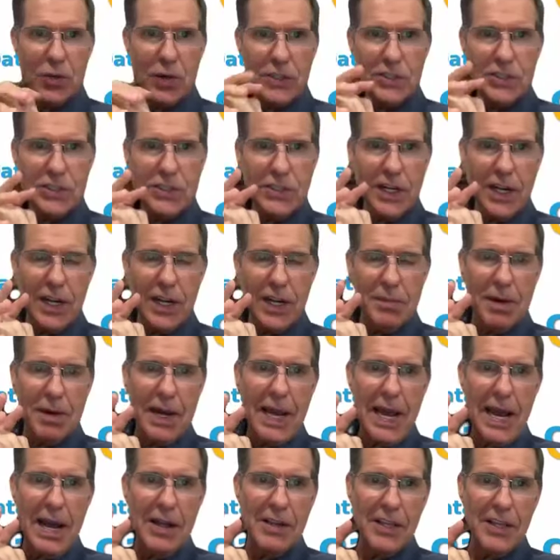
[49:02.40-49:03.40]
a question on
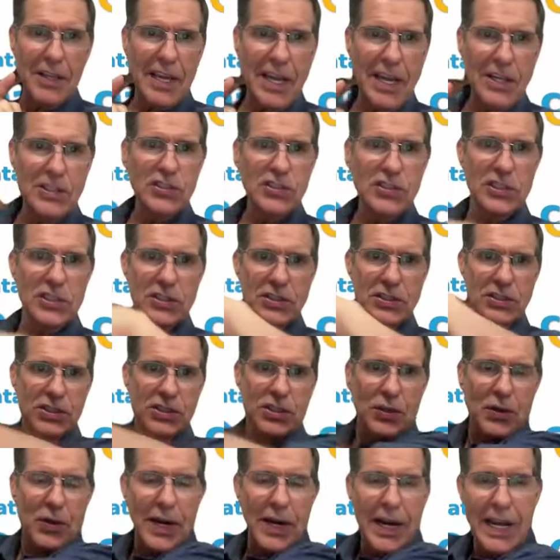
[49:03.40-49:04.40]
my allocation.
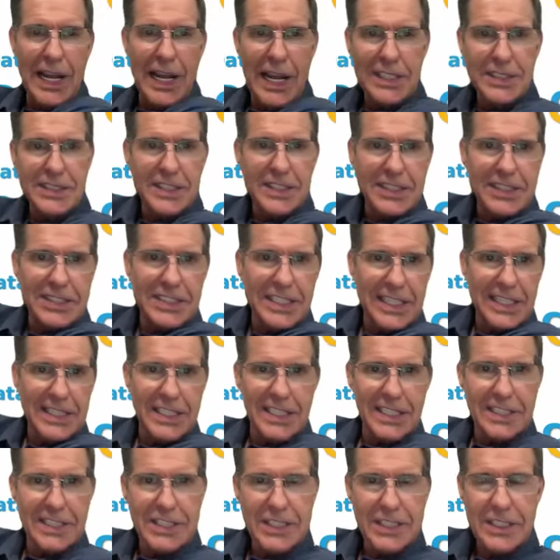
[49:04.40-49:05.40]
So I actually
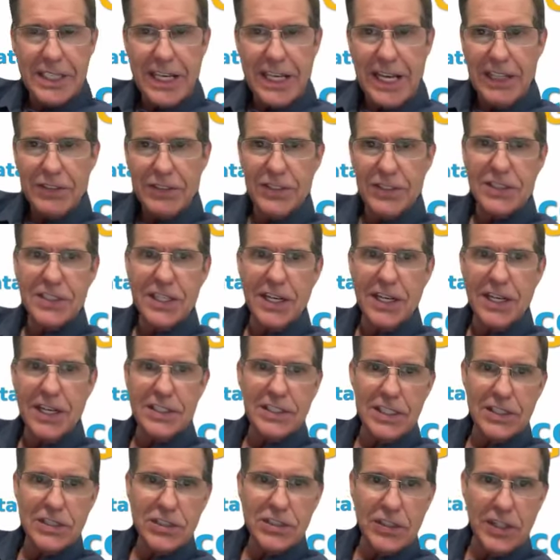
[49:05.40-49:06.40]
did this
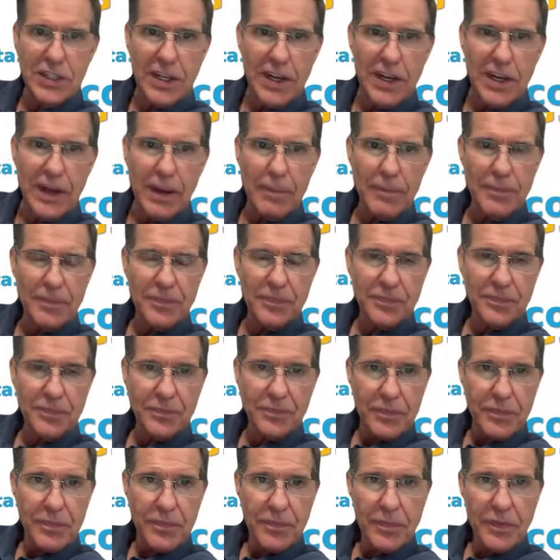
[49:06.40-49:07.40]
exercise yesterday.
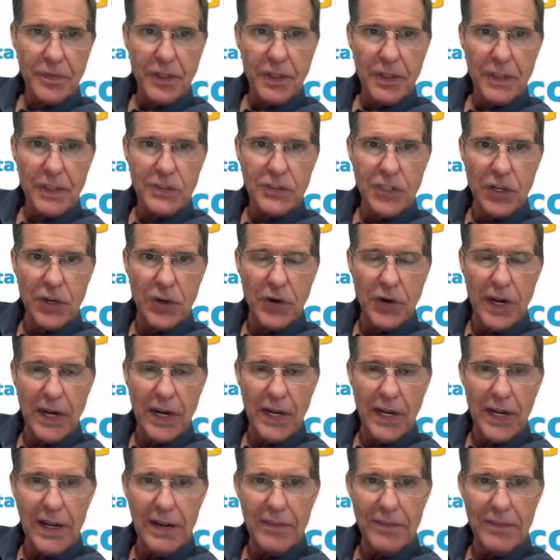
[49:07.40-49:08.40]
So
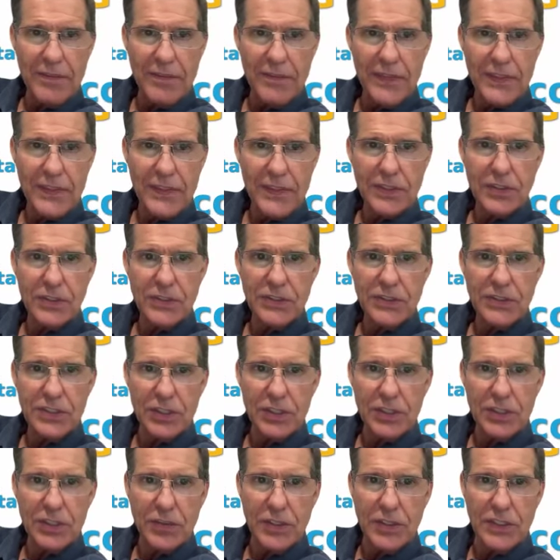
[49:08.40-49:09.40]
I have physical
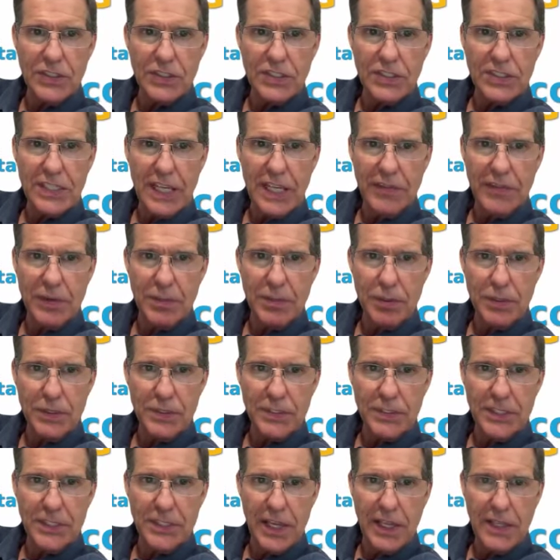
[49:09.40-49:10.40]
silver at
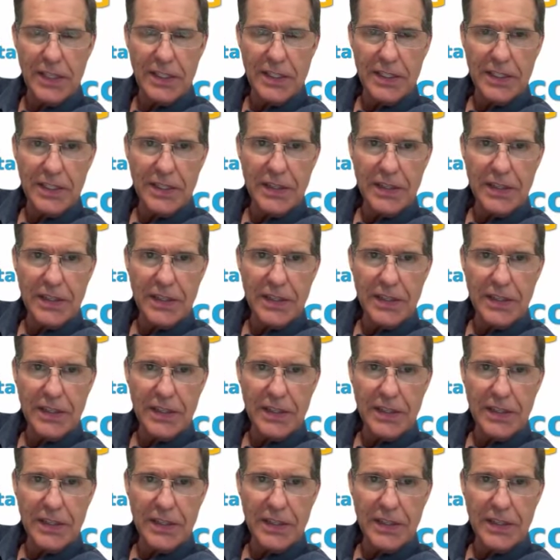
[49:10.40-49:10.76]
7%,